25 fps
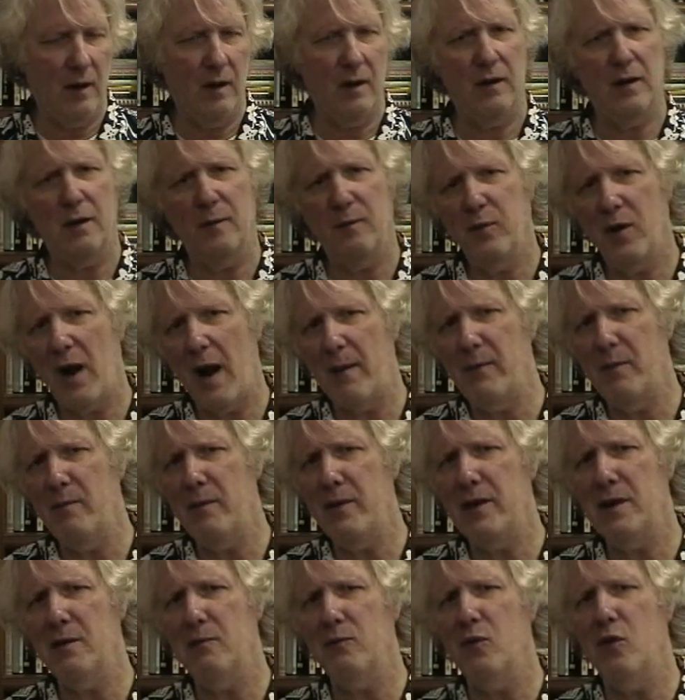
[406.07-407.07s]
The problem
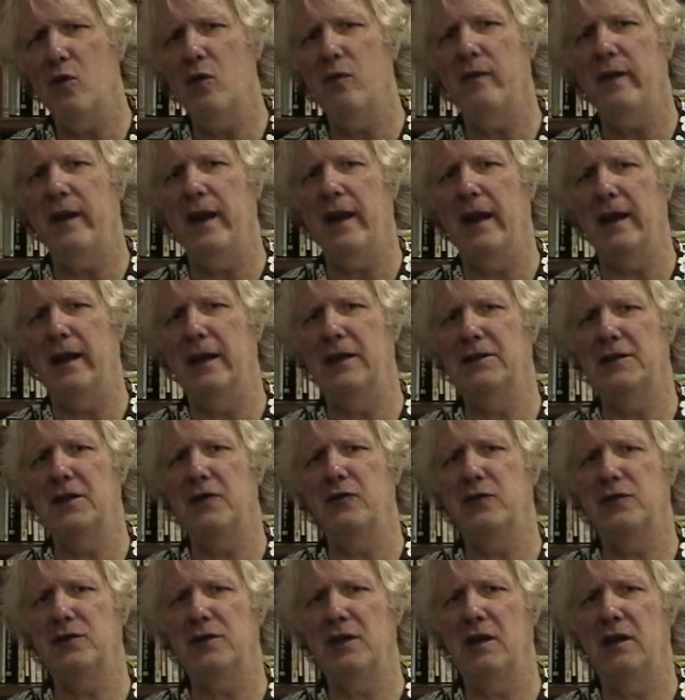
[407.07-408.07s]
in the movie, and it's
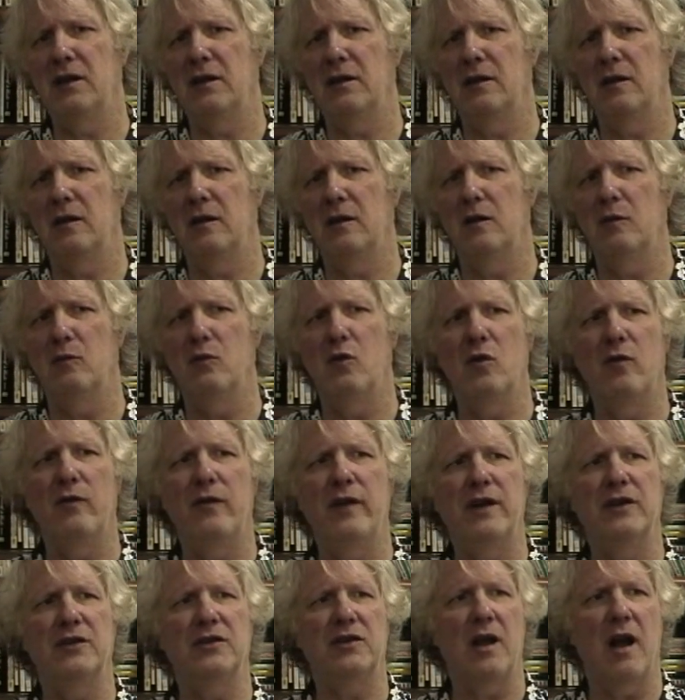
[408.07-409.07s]
interesting that the
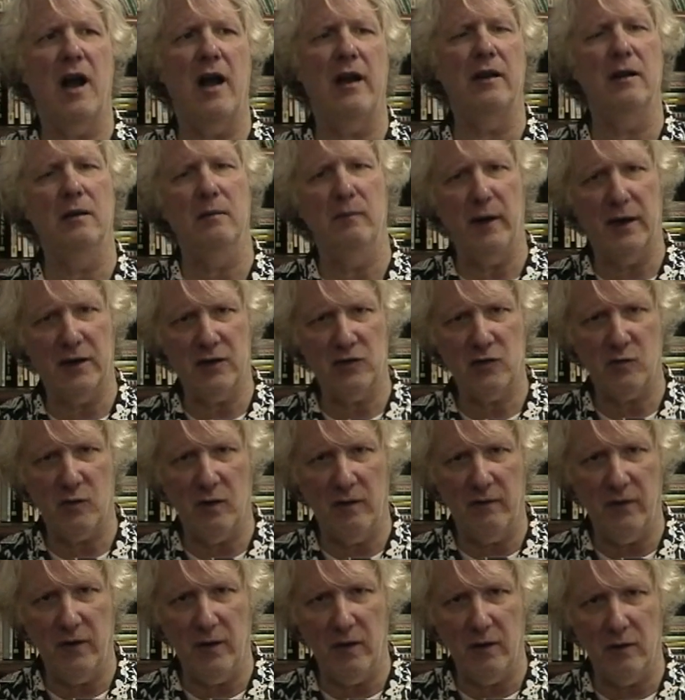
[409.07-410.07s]
movie has gotten mixed
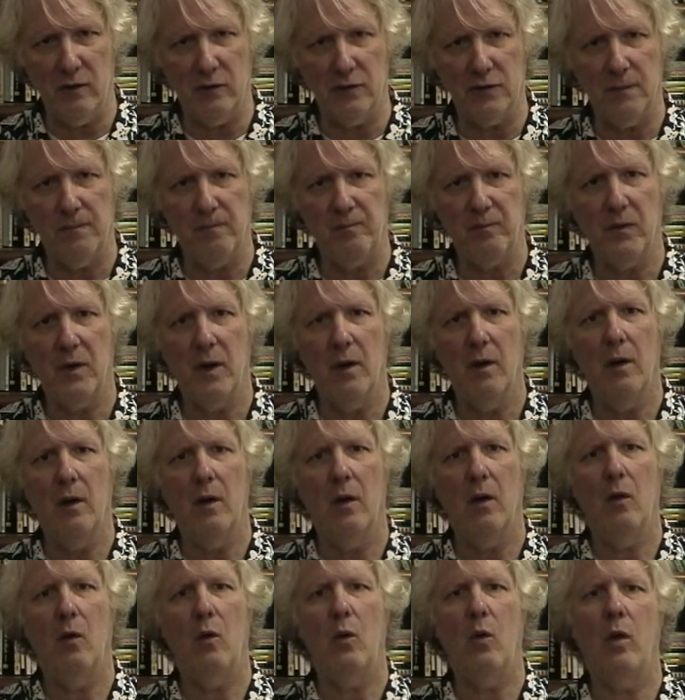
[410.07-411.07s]
reviews,
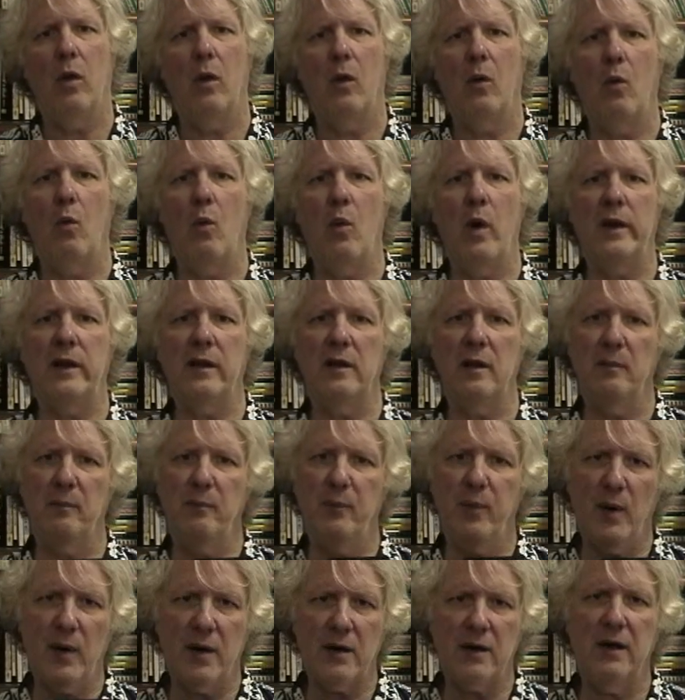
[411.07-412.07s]
what the
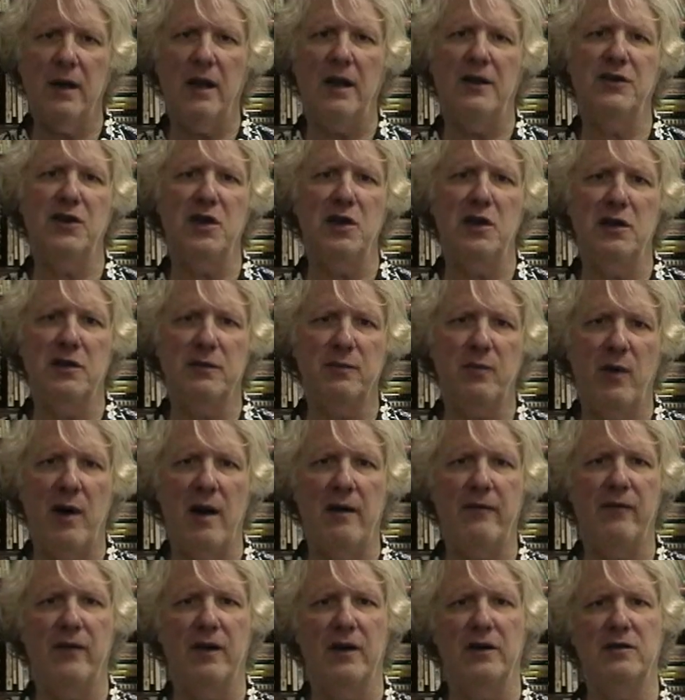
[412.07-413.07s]
book does in this
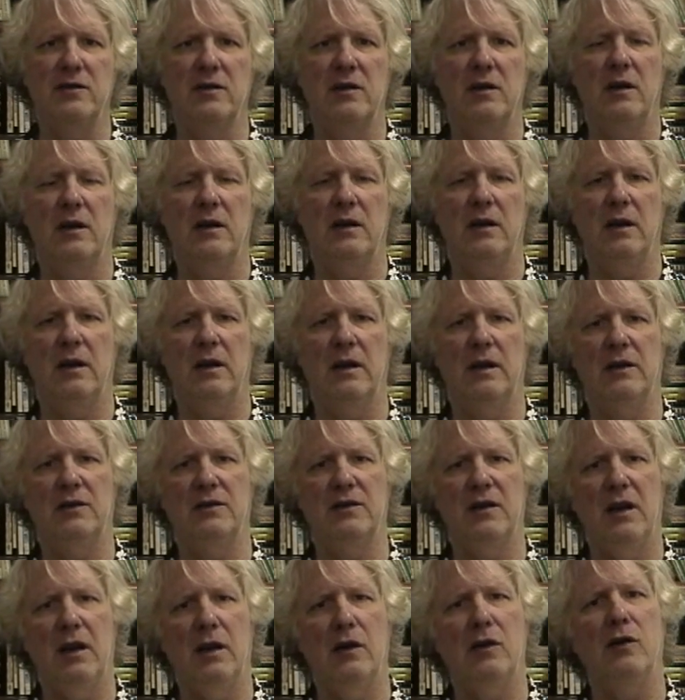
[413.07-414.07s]
preface
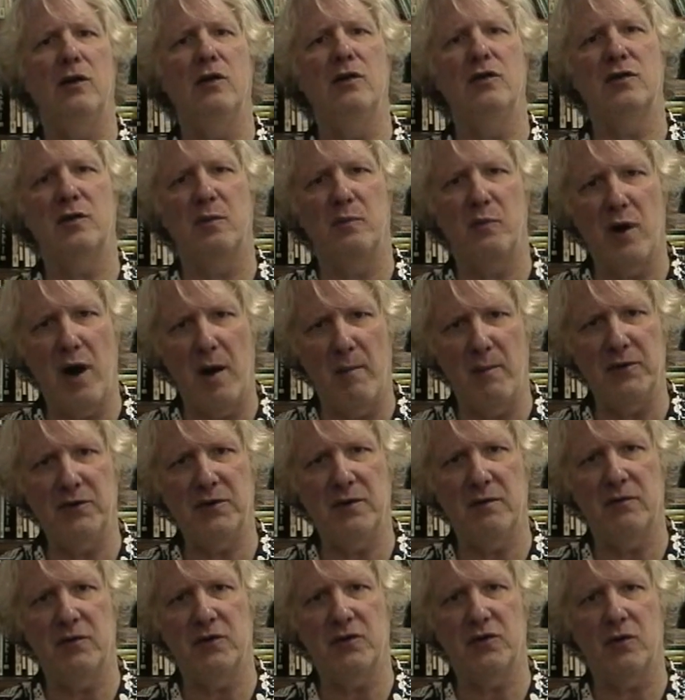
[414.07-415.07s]
is introduce the
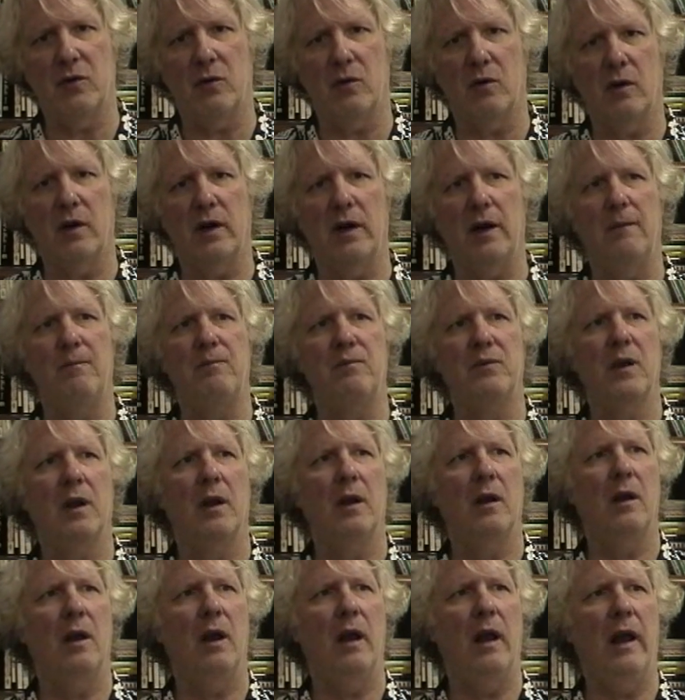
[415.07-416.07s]
promise of the story
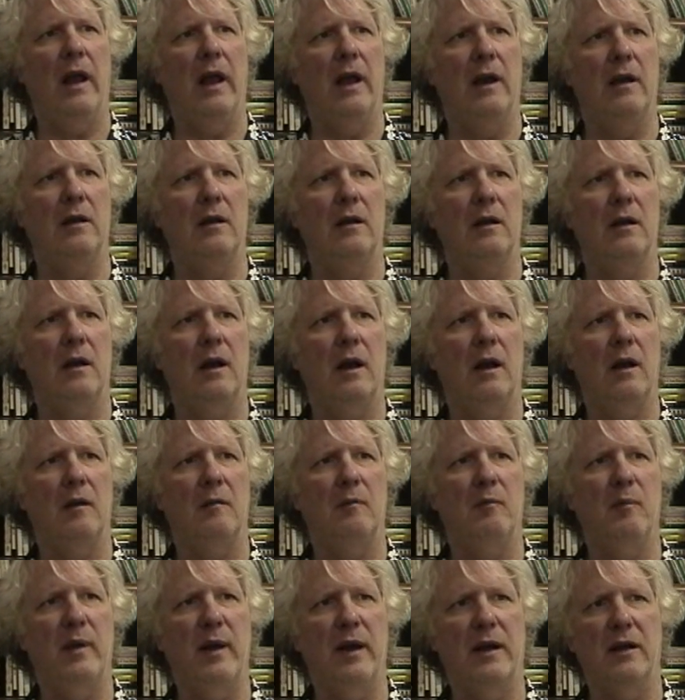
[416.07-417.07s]
and
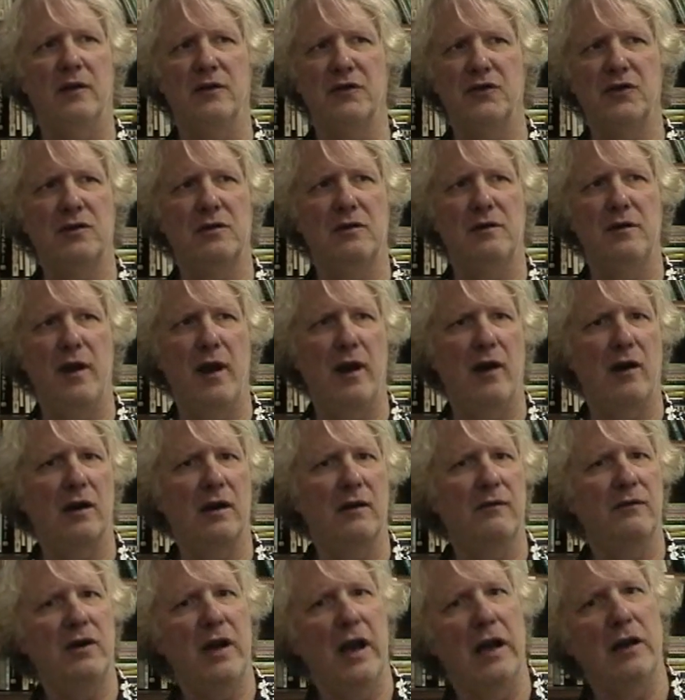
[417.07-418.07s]
Belle's
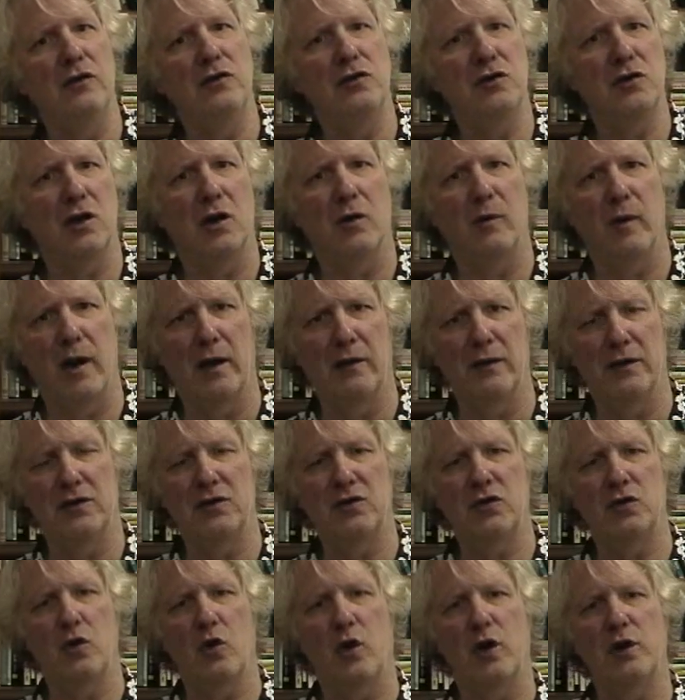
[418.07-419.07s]
narrative tension around
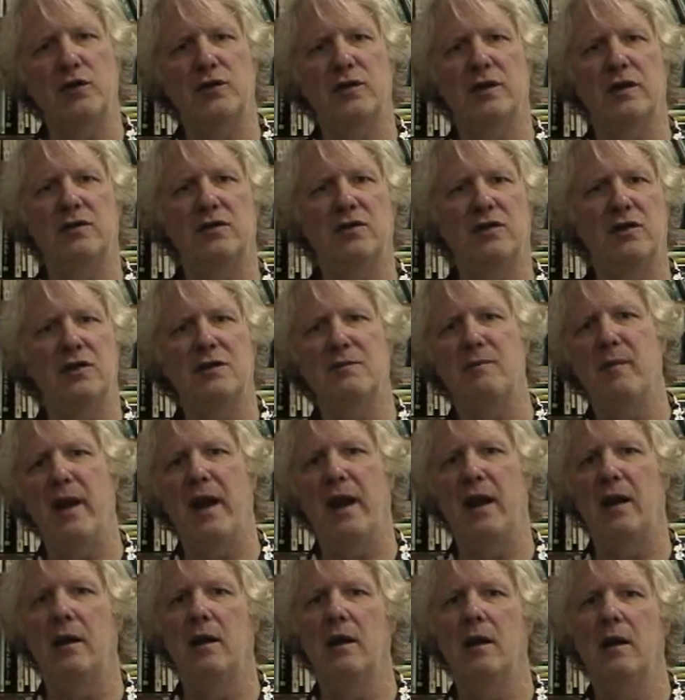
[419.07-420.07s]
this choice that she's
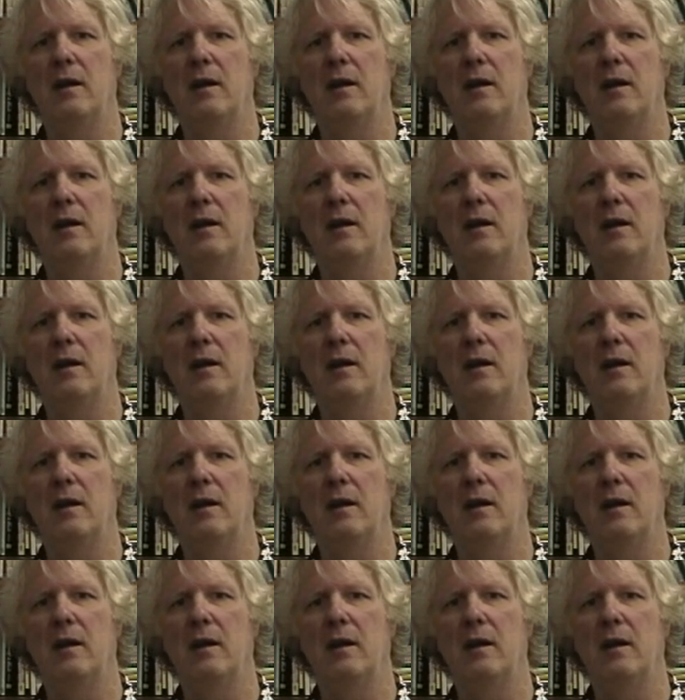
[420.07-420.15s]
made,